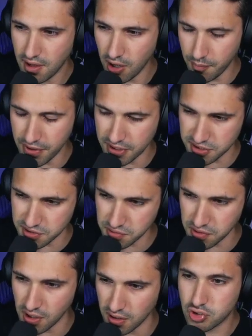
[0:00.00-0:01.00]
How big is
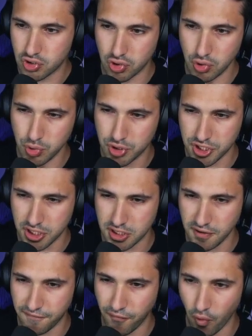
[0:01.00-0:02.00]
Dugong?
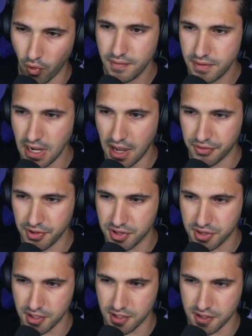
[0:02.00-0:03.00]
264. Yeah, this
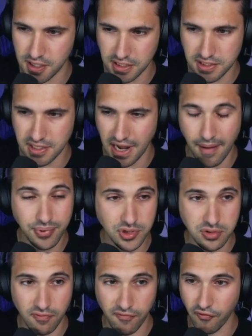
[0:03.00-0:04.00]
thing's an
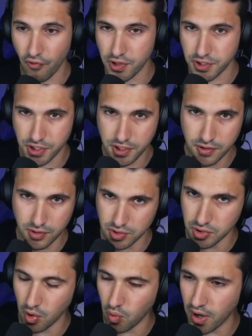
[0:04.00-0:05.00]
absolute fridge. There's
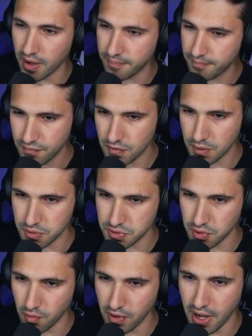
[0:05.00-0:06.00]
way. There's
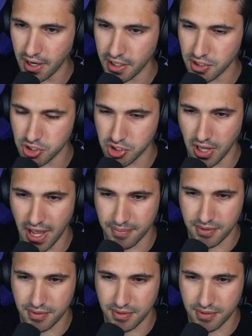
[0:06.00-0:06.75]
no way. I'm getting slapped.